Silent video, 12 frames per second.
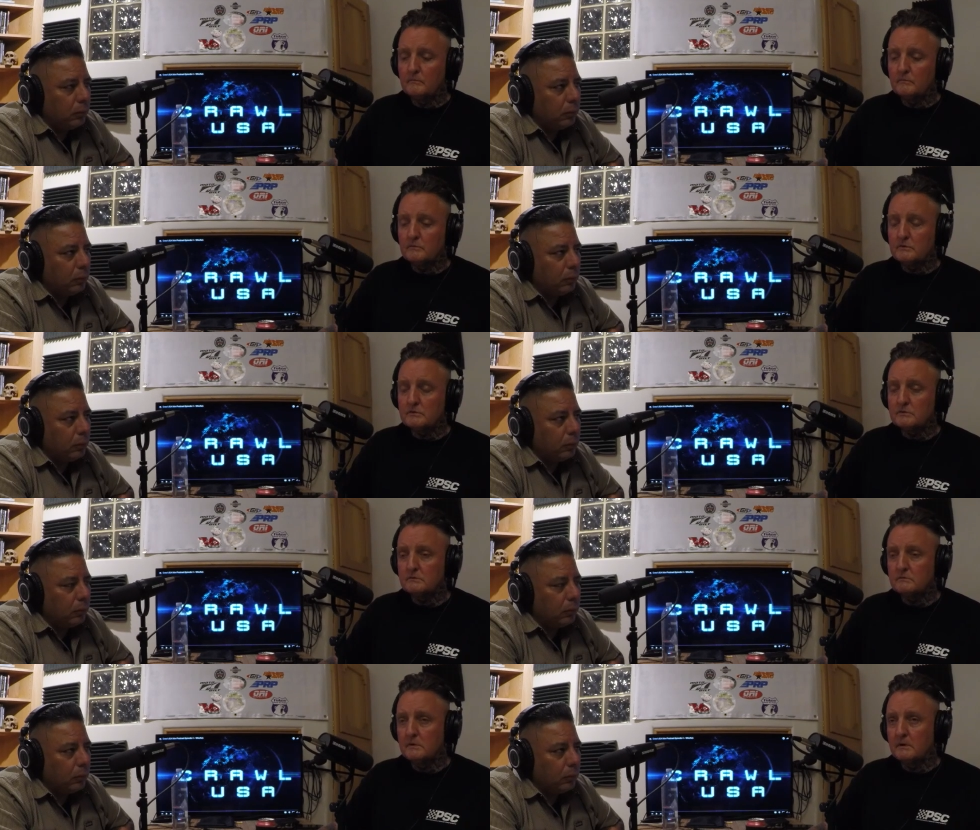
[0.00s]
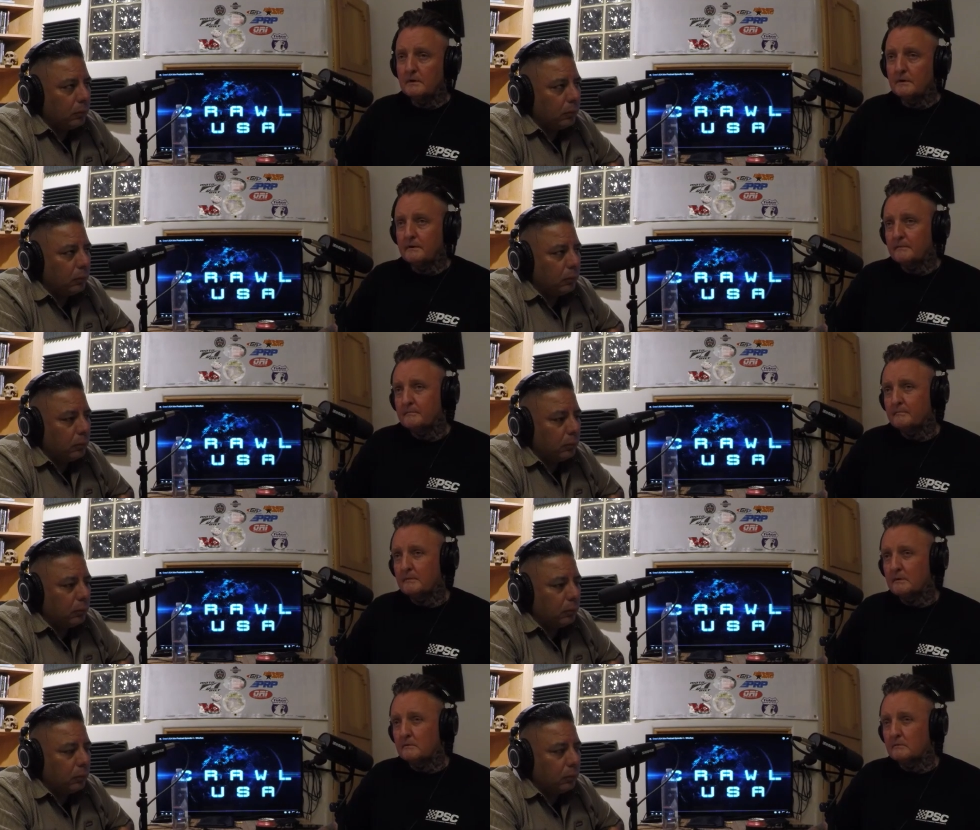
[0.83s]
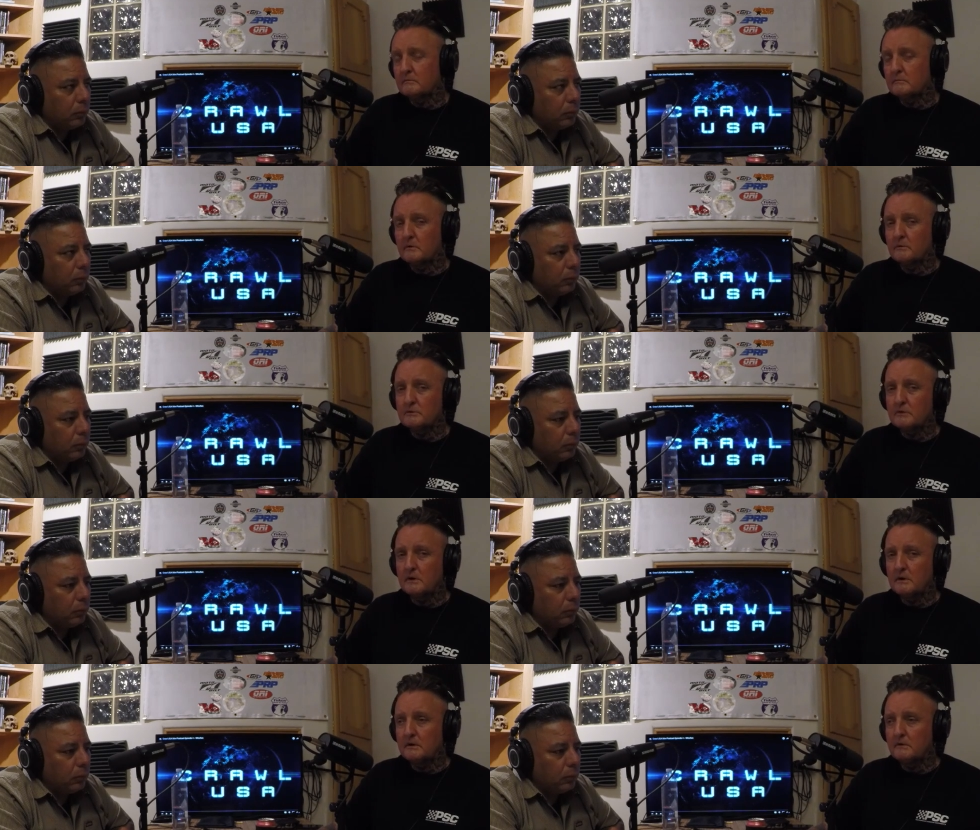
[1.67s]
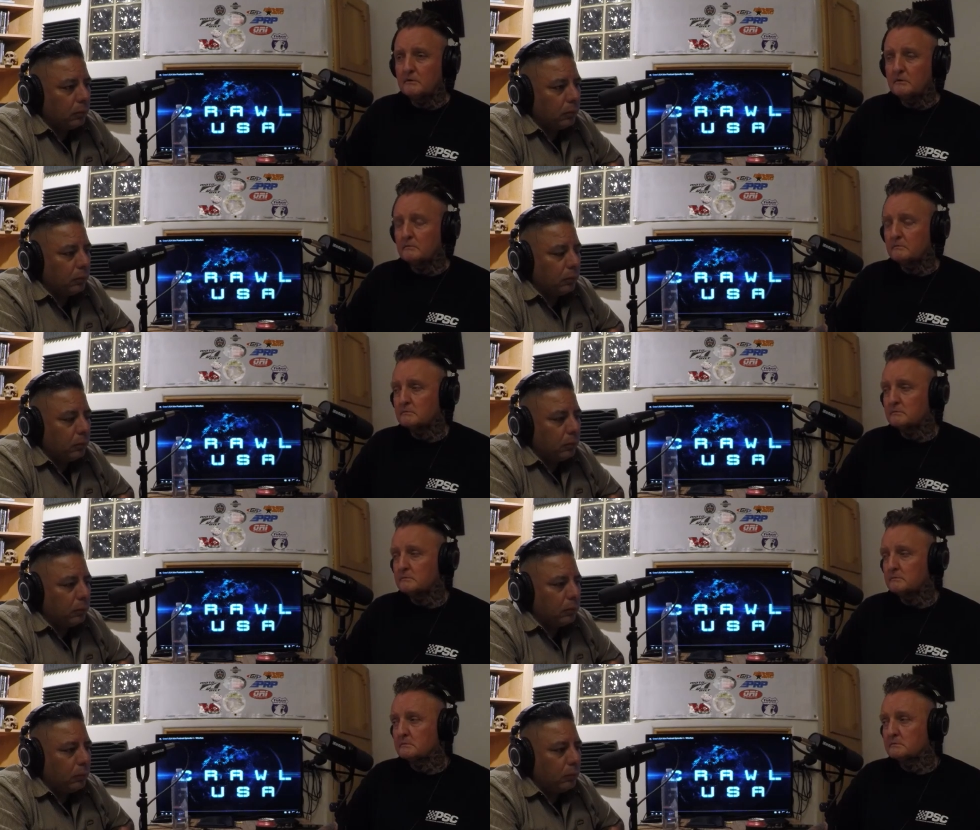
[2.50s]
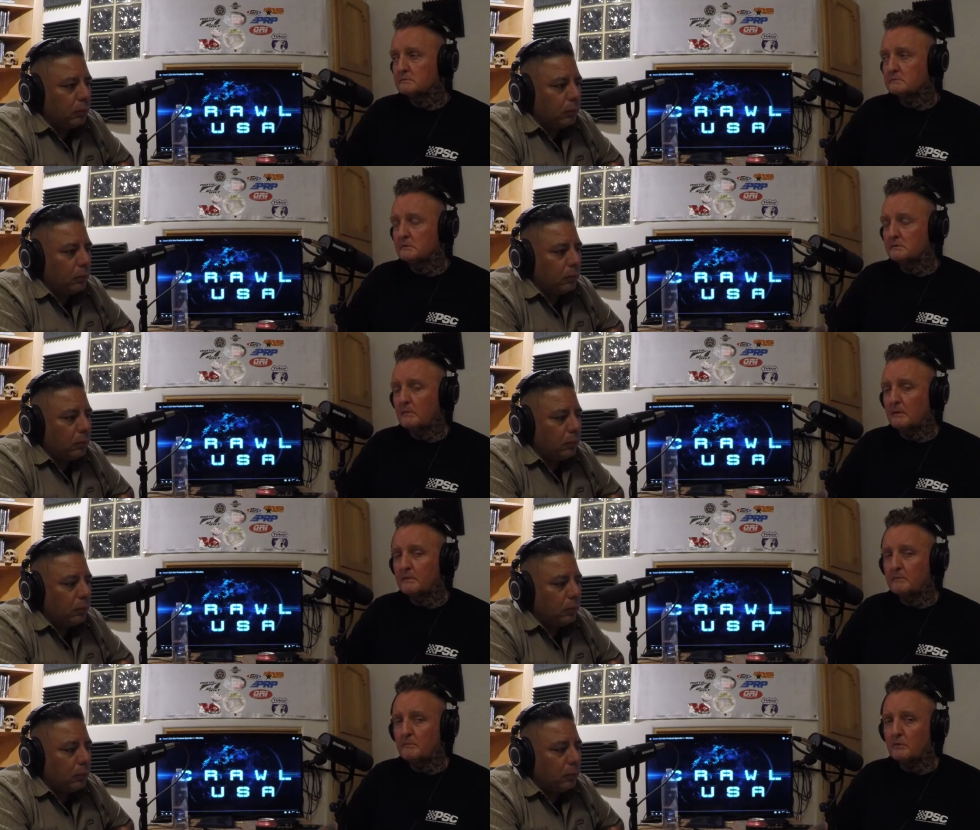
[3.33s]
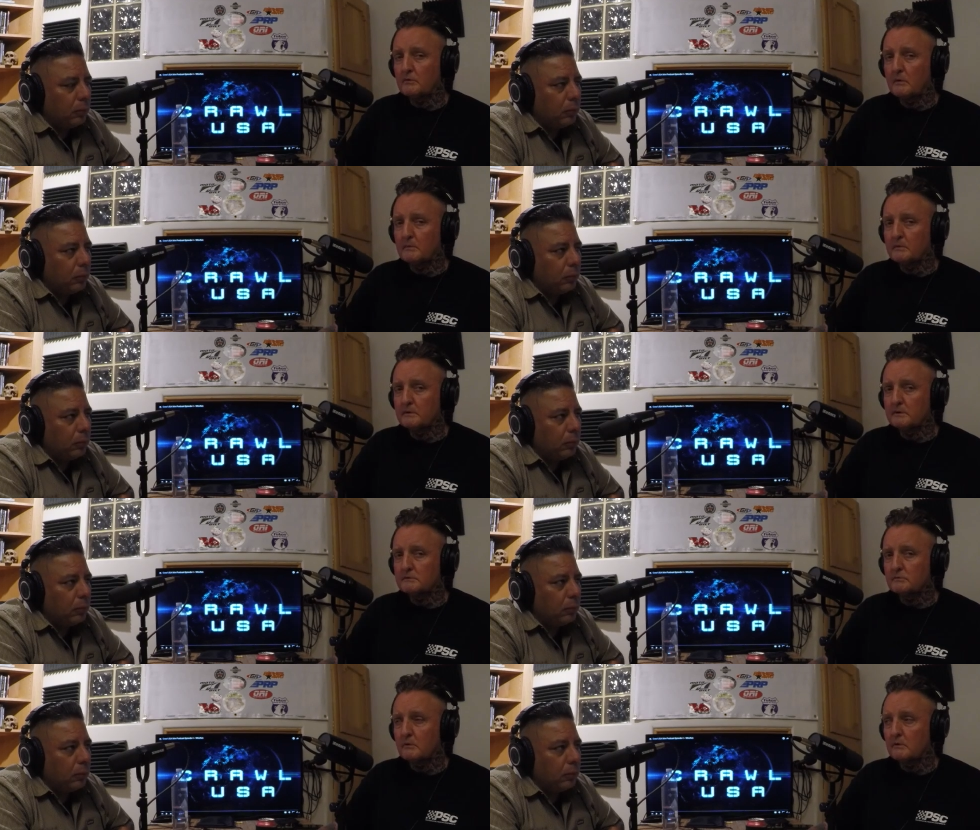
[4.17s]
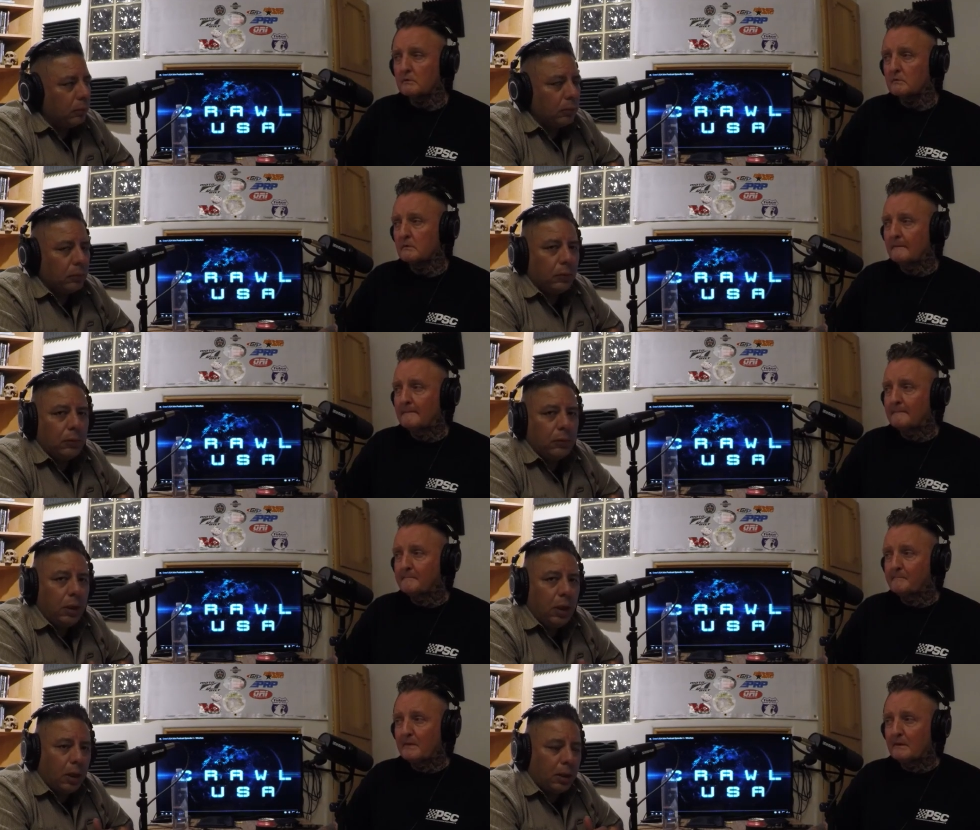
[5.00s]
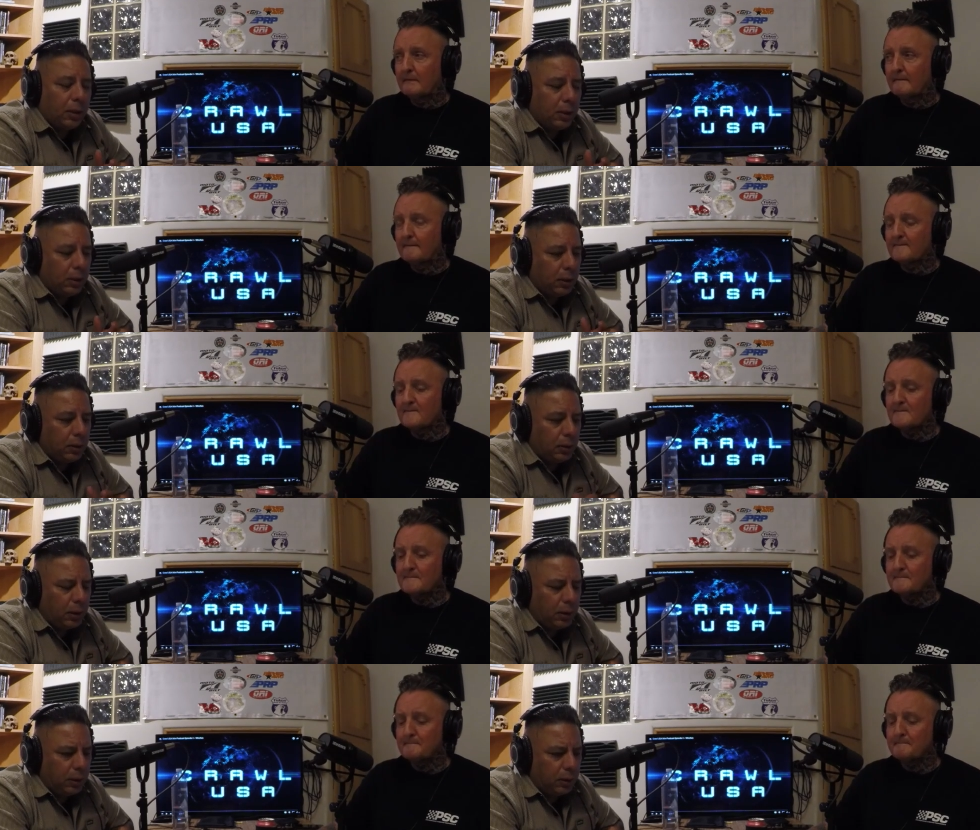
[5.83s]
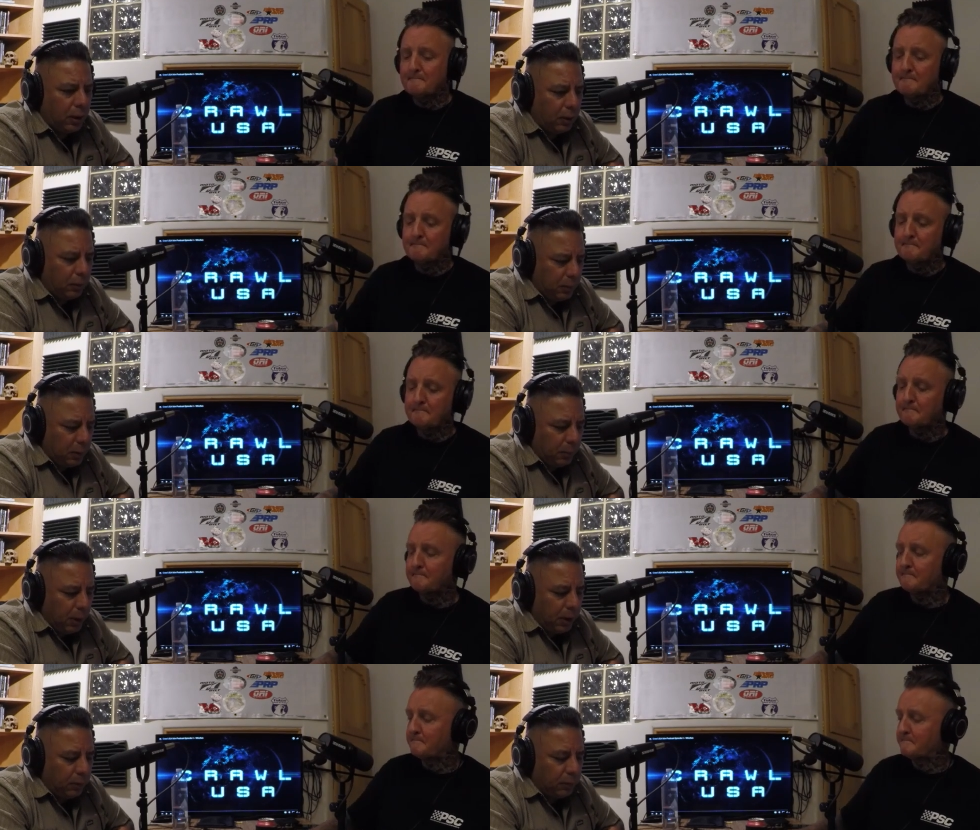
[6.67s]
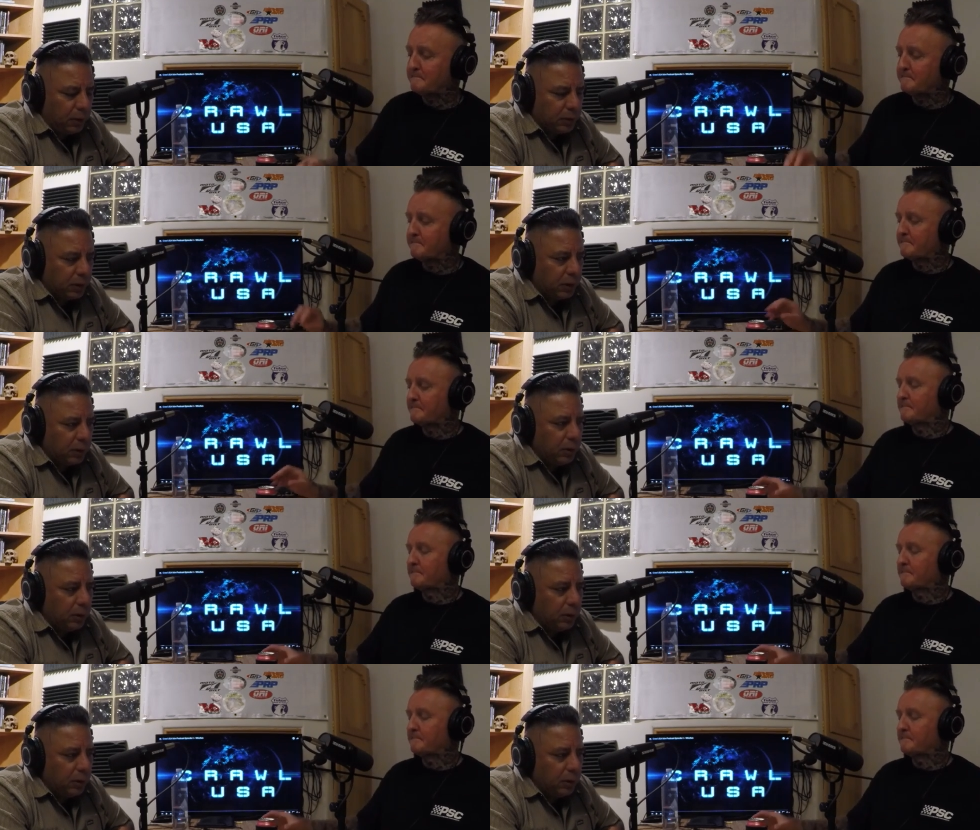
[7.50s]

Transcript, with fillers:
Speaker 1: just uh, you know know what you're getting into. It might be more trouble than it's worth.
Speaker 2: Yeah, I think I think that would be my advice. Like,